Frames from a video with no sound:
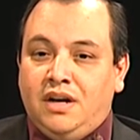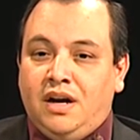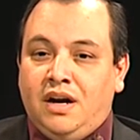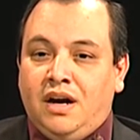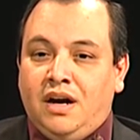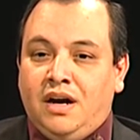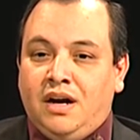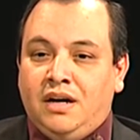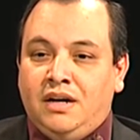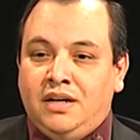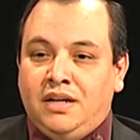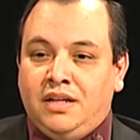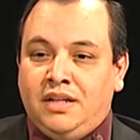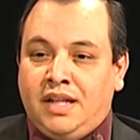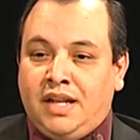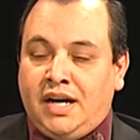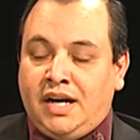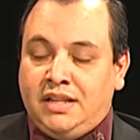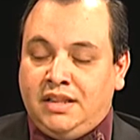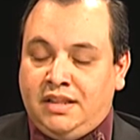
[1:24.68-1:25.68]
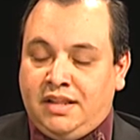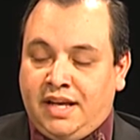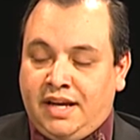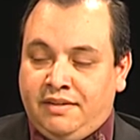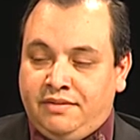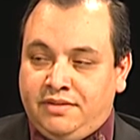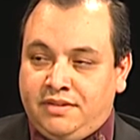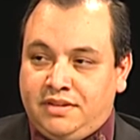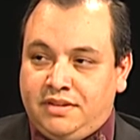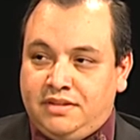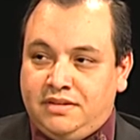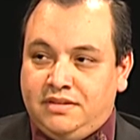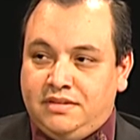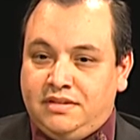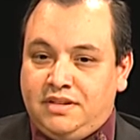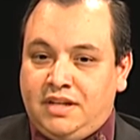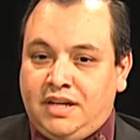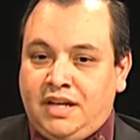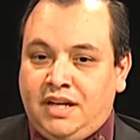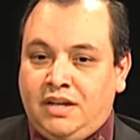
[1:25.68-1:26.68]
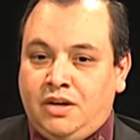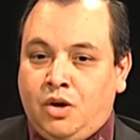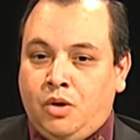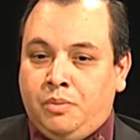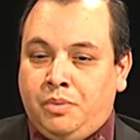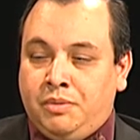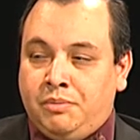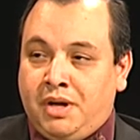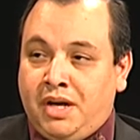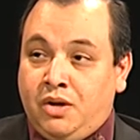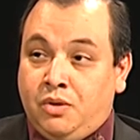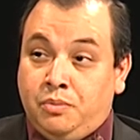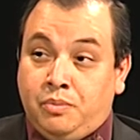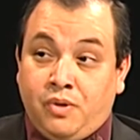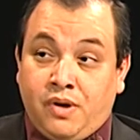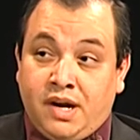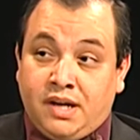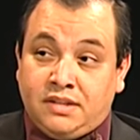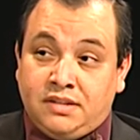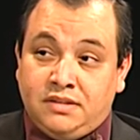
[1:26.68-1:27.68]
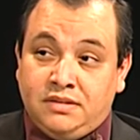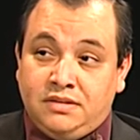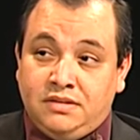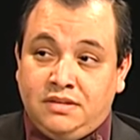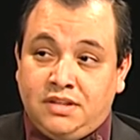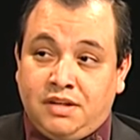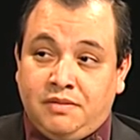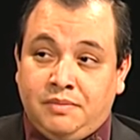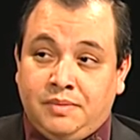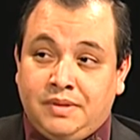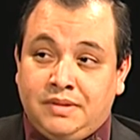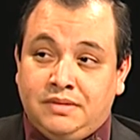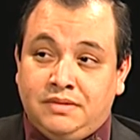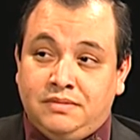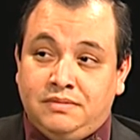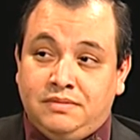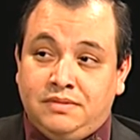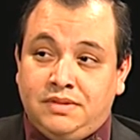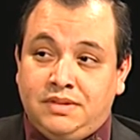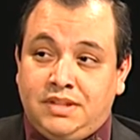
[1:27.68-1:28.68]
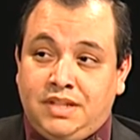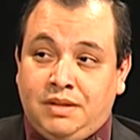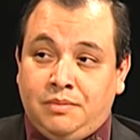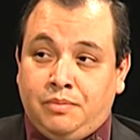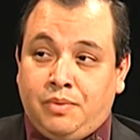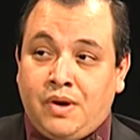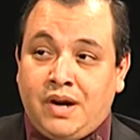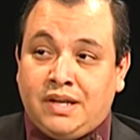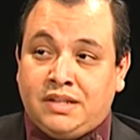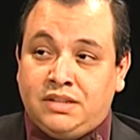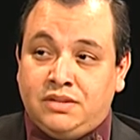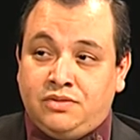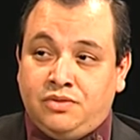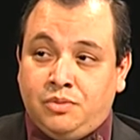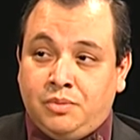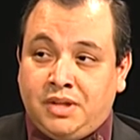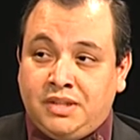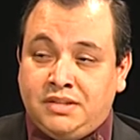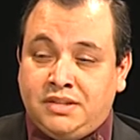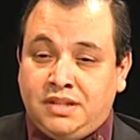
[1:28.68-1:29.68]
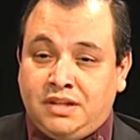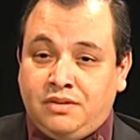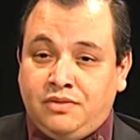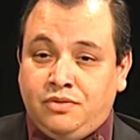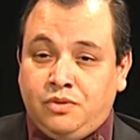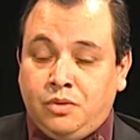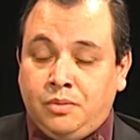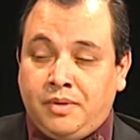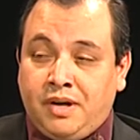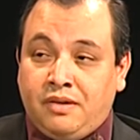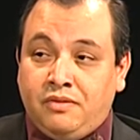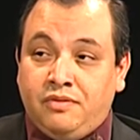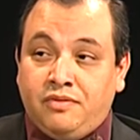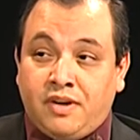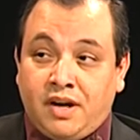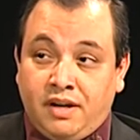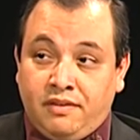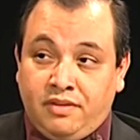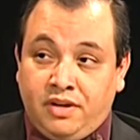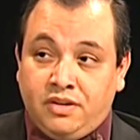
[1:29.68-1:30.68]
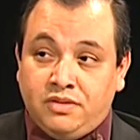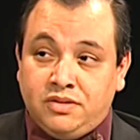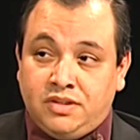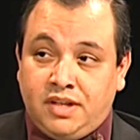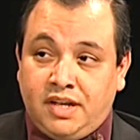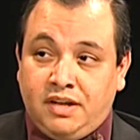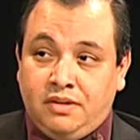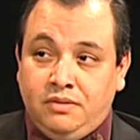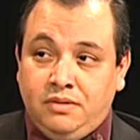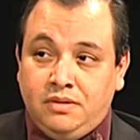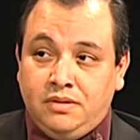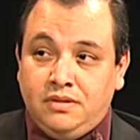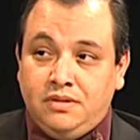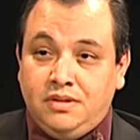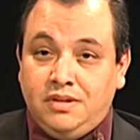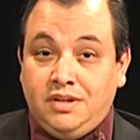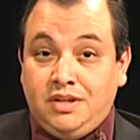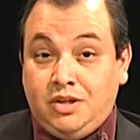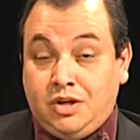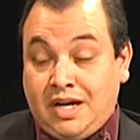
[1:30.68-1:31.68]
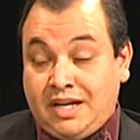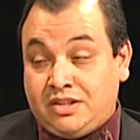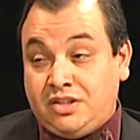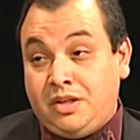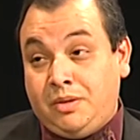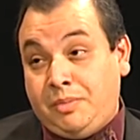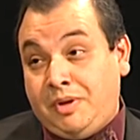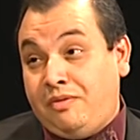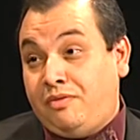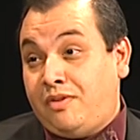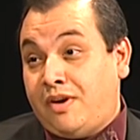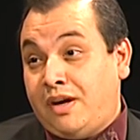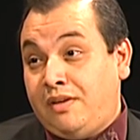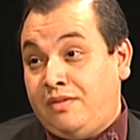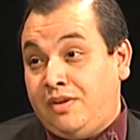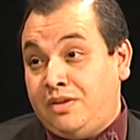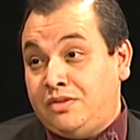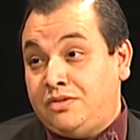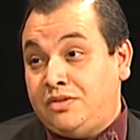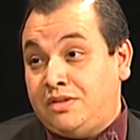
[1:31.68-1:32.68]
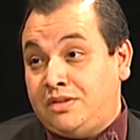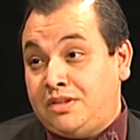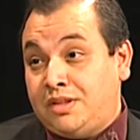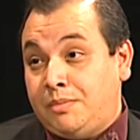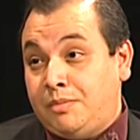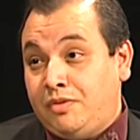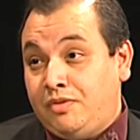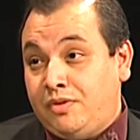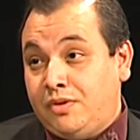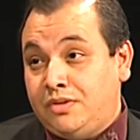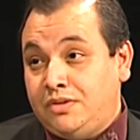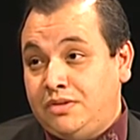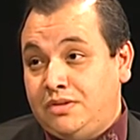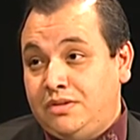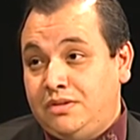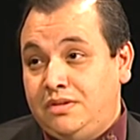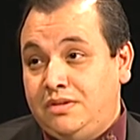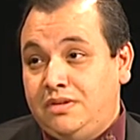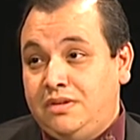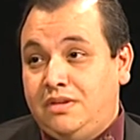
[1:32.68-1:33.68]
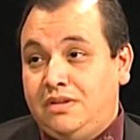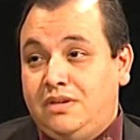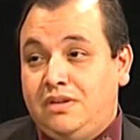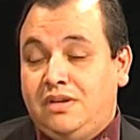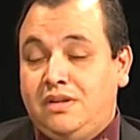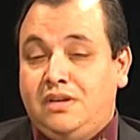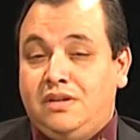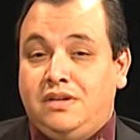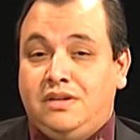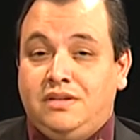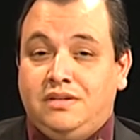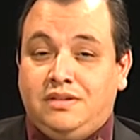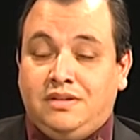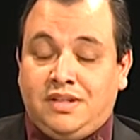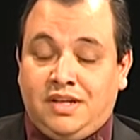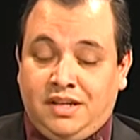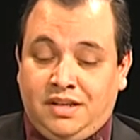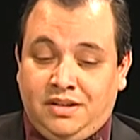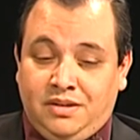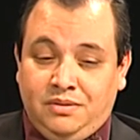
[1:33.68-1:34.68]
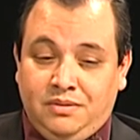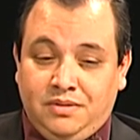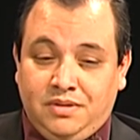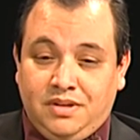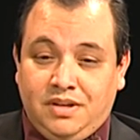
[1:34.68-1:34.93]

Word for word: Uh, and then I left and opened my own practice, and I've been in practice for myself for about five years now. Okay. It'll actually be five years December 1st. Congratulations. Thank you.